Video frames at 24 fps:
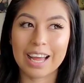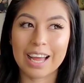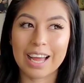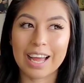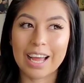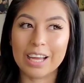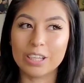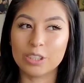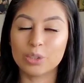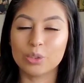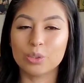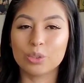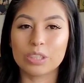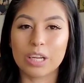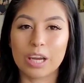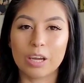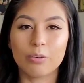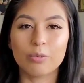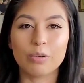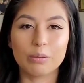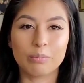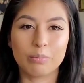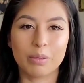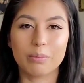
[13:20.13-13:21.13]
I do not
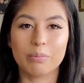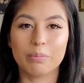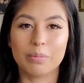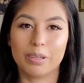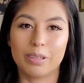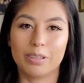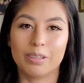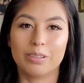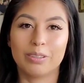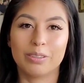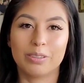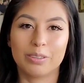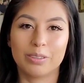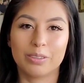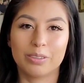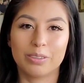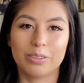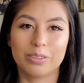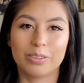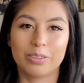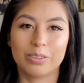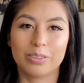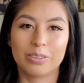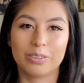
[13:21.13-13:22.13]
remember
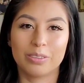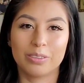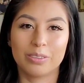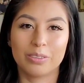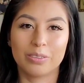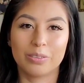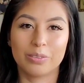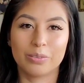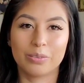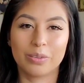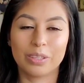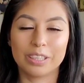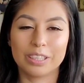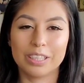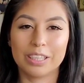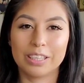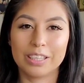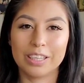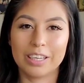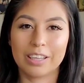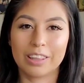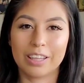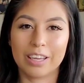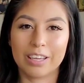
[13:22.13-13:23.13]
when they
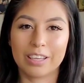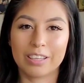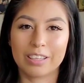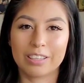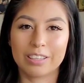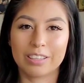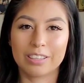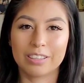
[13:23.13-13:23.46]
did that.